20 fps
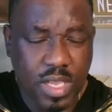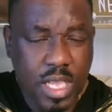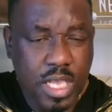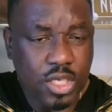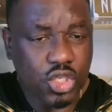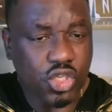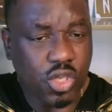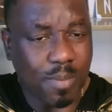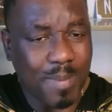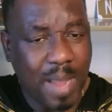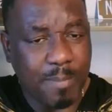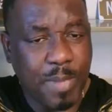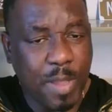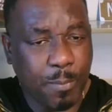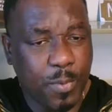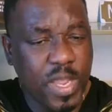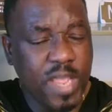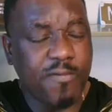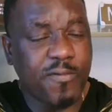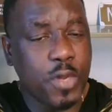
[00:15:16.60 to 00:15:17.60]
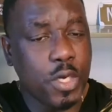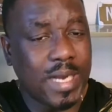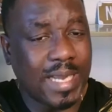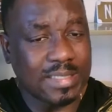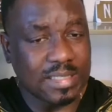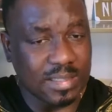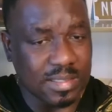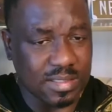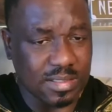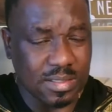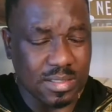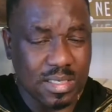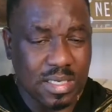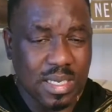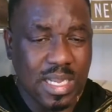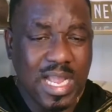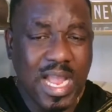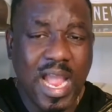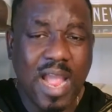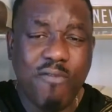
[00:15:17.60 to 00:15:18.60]
So my people, if you noticed,
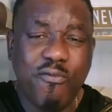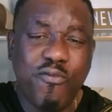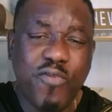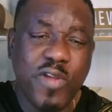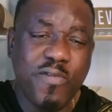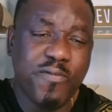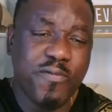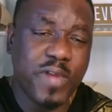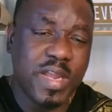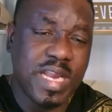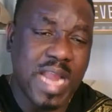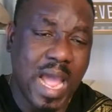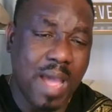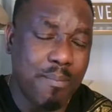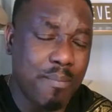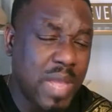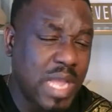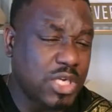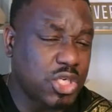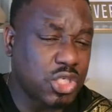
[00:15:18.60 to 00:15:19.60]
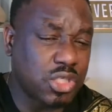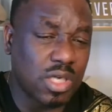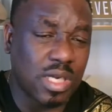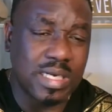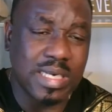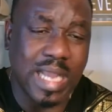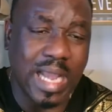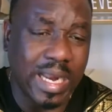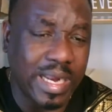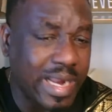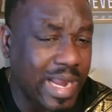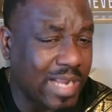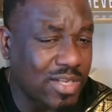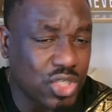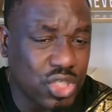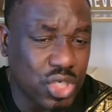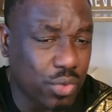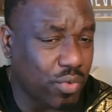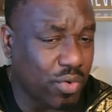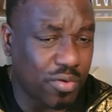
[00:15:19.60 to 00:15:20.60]
everything I mentioned are
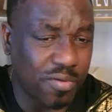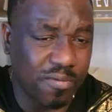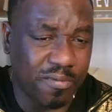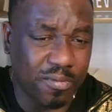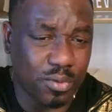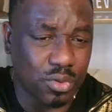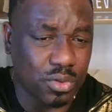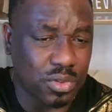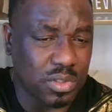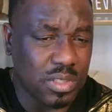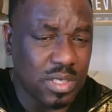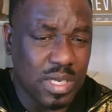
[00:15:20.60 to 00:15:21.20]
natural food.